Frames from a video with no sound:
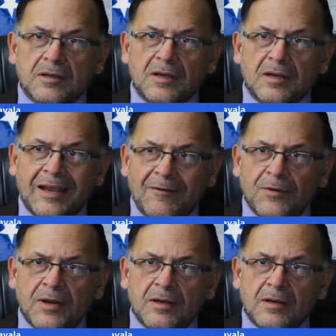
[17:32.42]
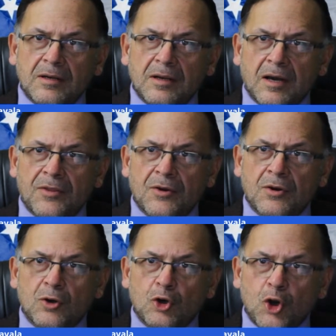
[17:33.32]
every
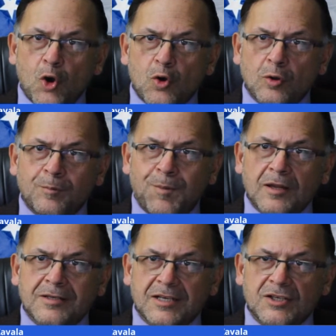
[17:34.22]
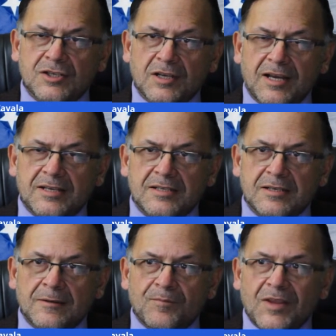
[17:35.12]
other local politician, guys,
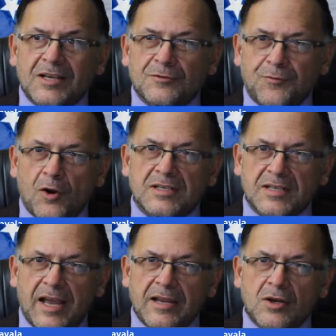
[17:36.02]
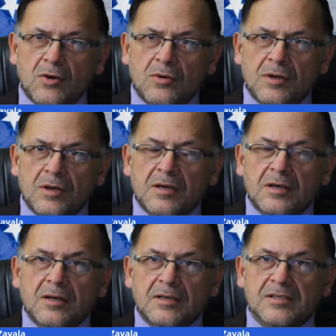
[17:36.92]
as far as I know,
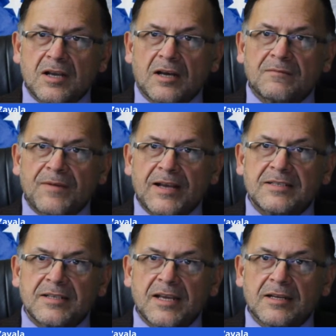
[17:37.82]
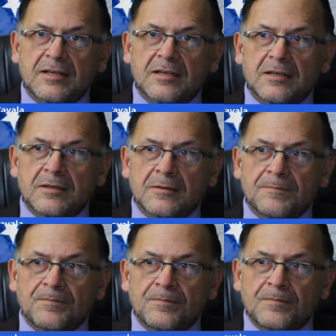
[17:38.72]
has gotten vaccinated.
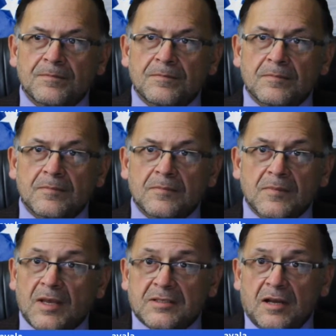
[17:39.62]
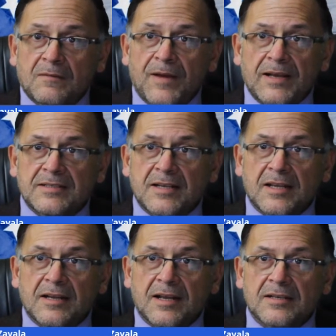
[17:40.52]

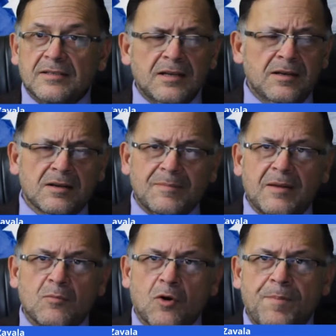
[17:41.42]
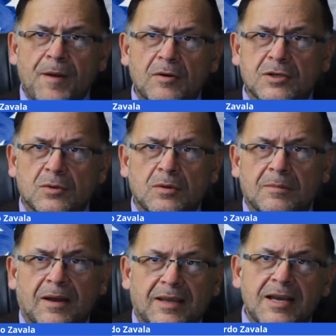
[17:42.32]
Guys. And look, man, more power to
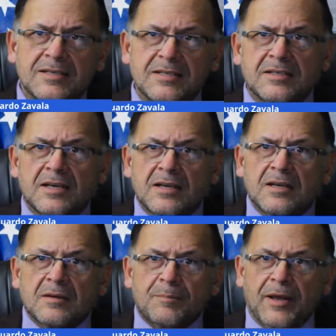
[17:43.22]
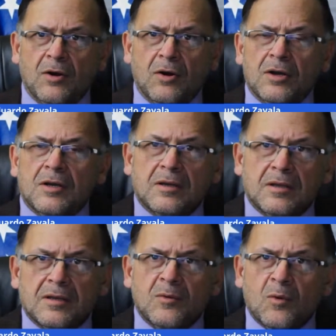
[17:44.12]
them, I guess. Pero
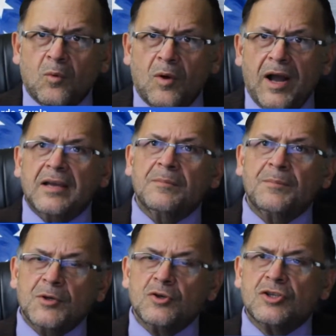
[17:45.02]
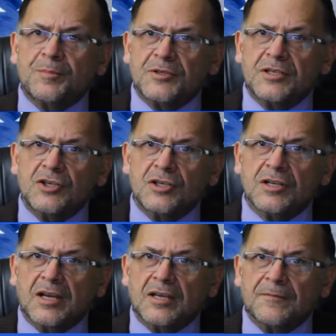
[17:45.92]
why abuse the position,
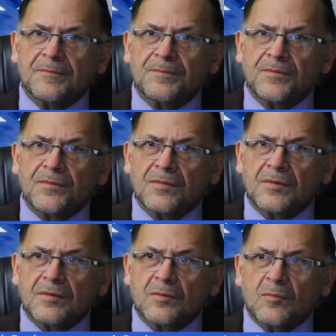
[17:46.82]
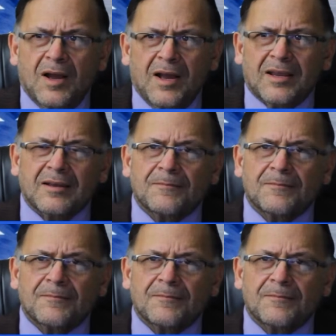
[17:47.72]
guy? Why?